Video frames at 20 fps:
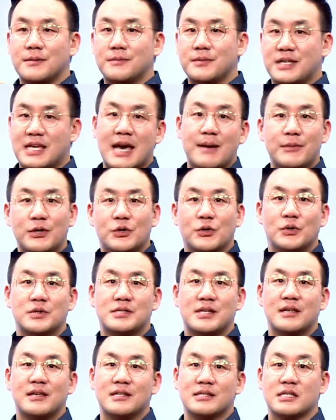chemicals
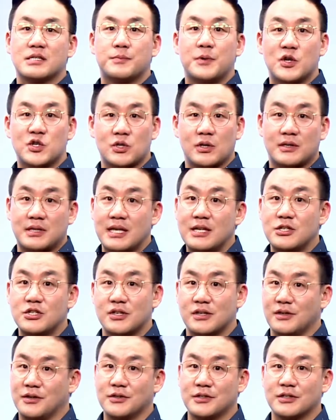that needs a special
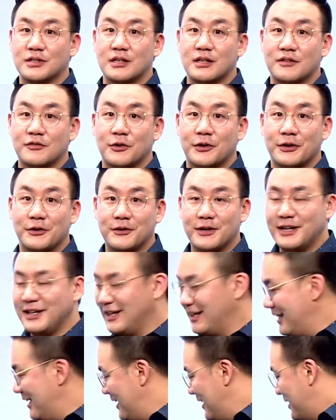attention on the delivery, right?
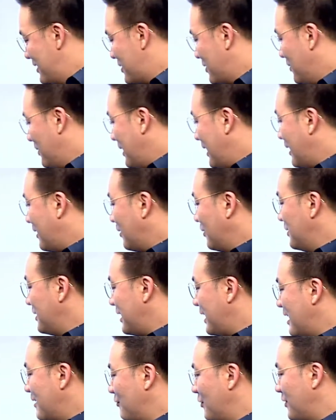So
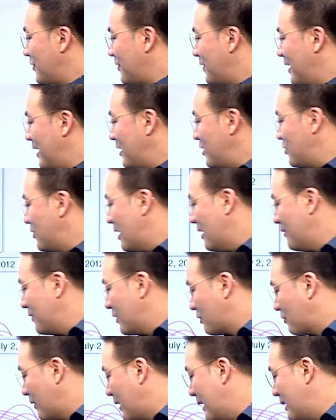including everything, you have a
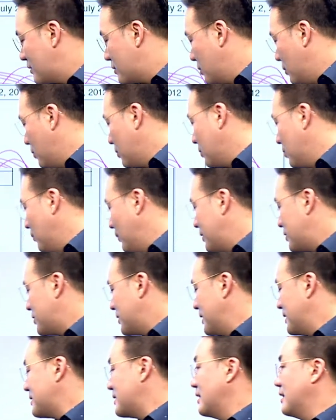grand total, which
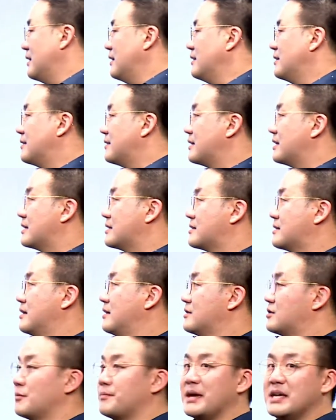is this.
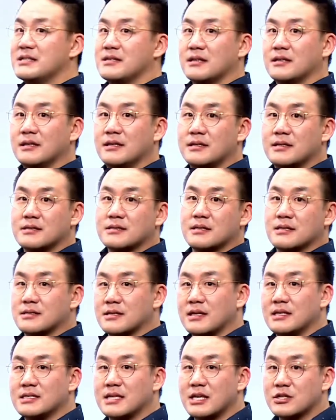So basically, this is the
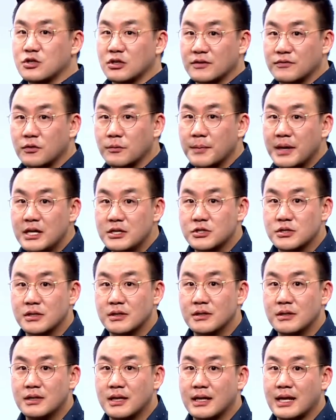essential
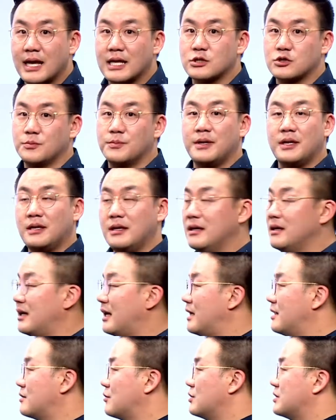information that has to be
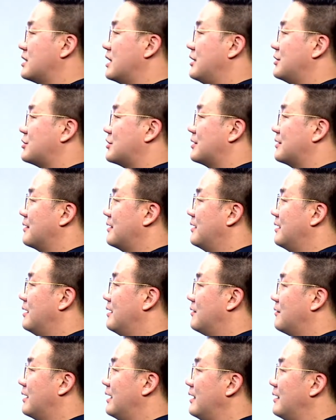in the quotation,
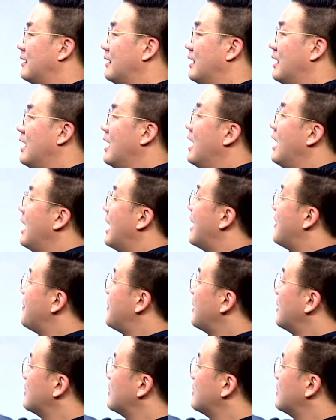right? And there